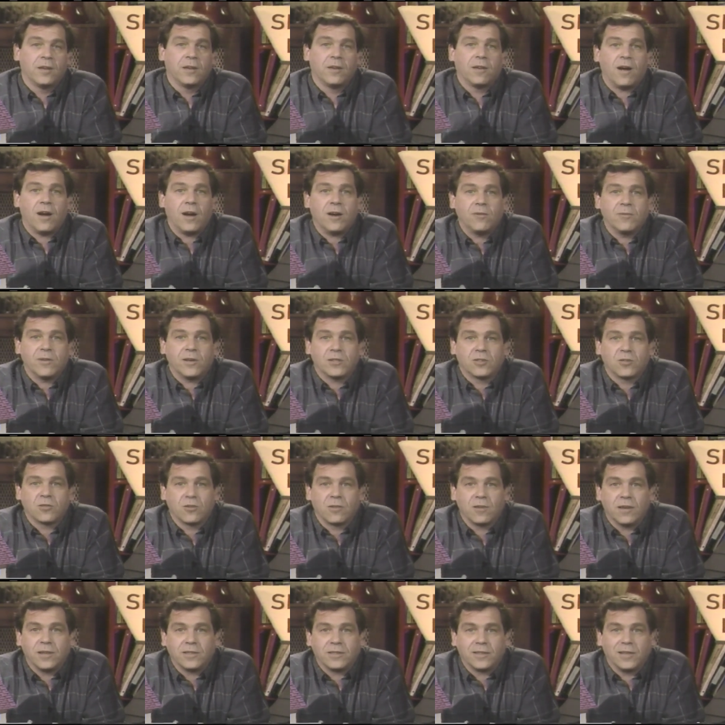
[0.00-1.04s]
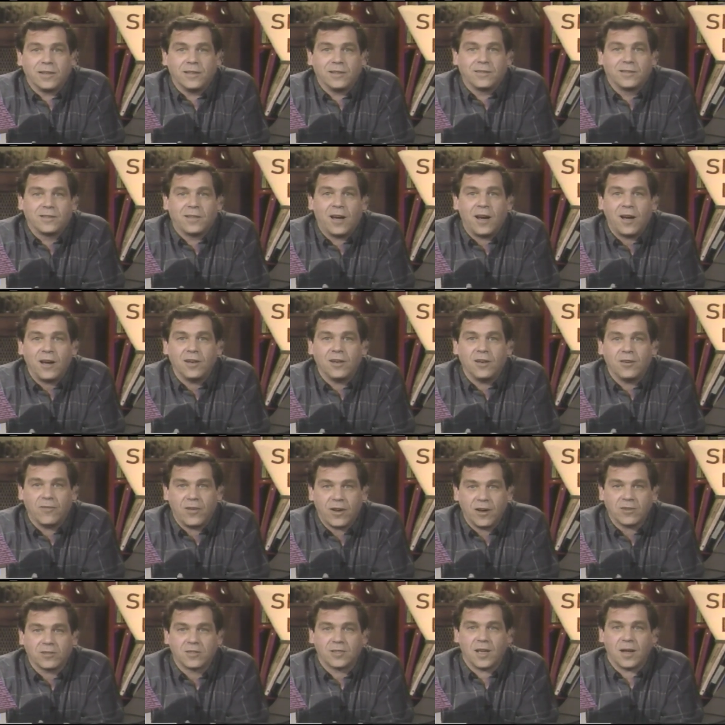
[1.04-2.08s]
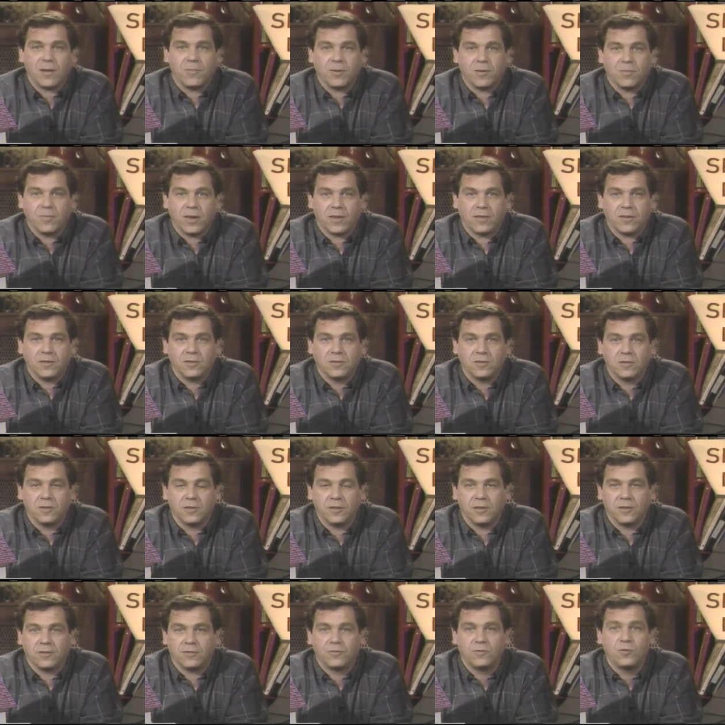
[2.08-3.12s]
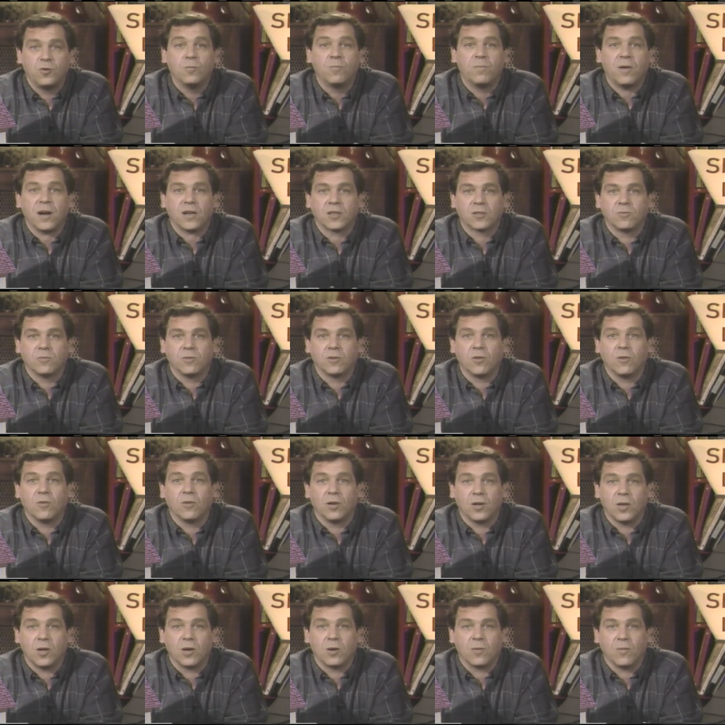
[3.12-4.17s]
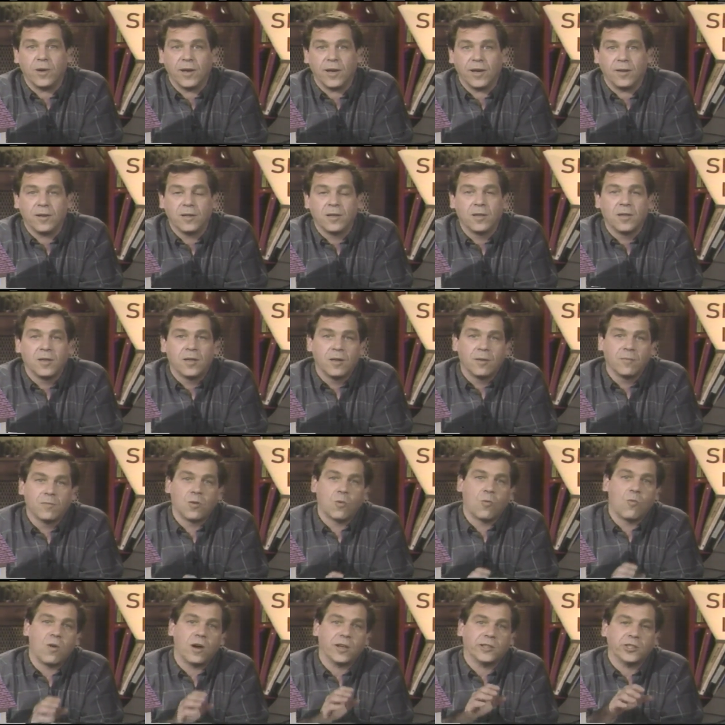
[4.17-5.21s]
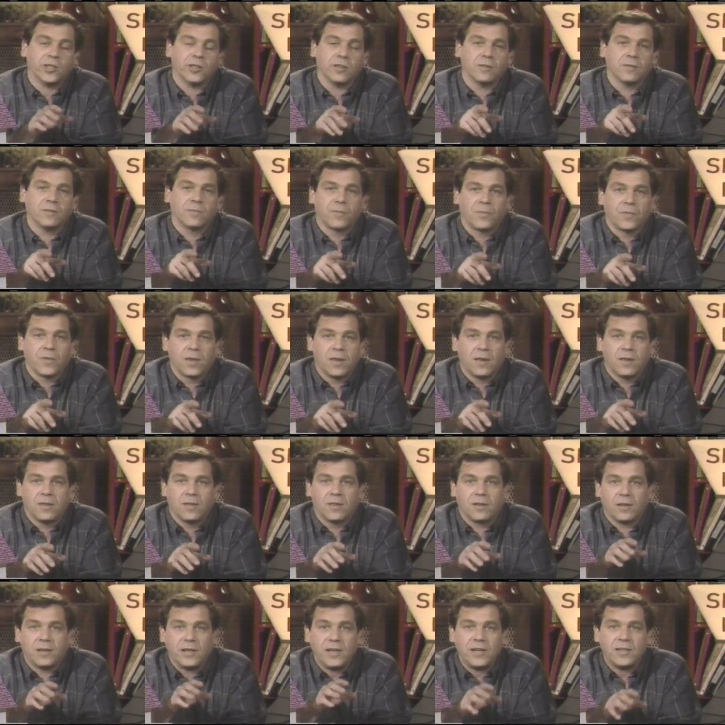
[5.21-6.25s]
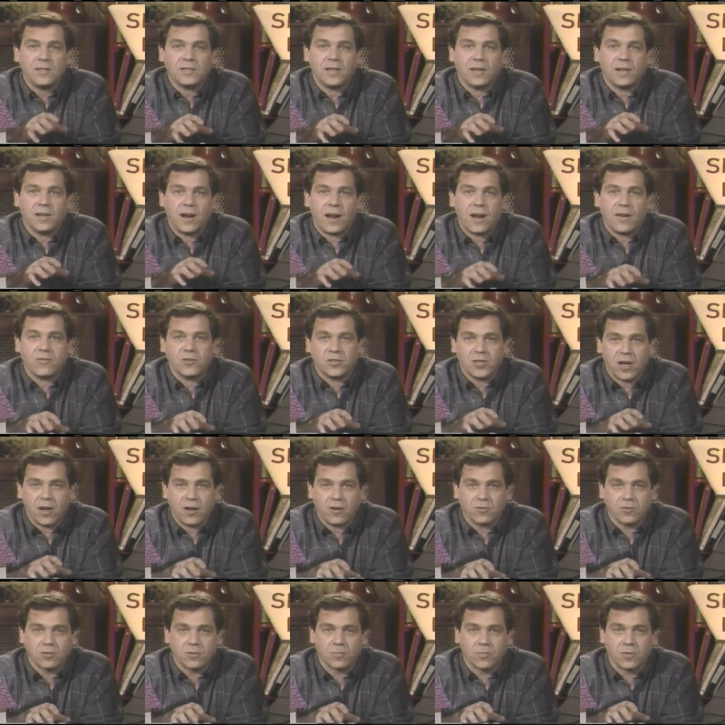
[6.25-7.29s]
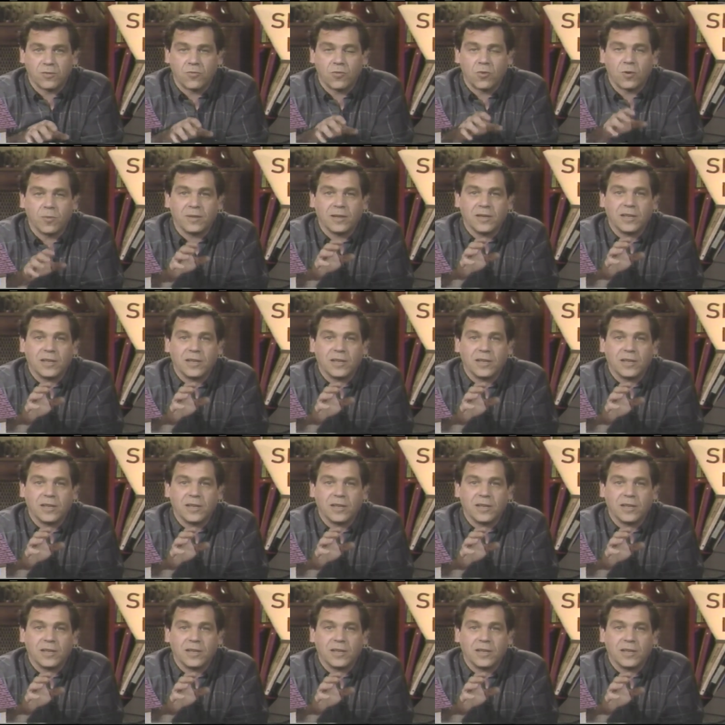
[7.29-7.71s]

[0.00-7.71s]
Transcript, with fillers: Your hardware store has a ton of air stopping methods, and a few bucks will go a long way. But watch it. The leaks in an average house perform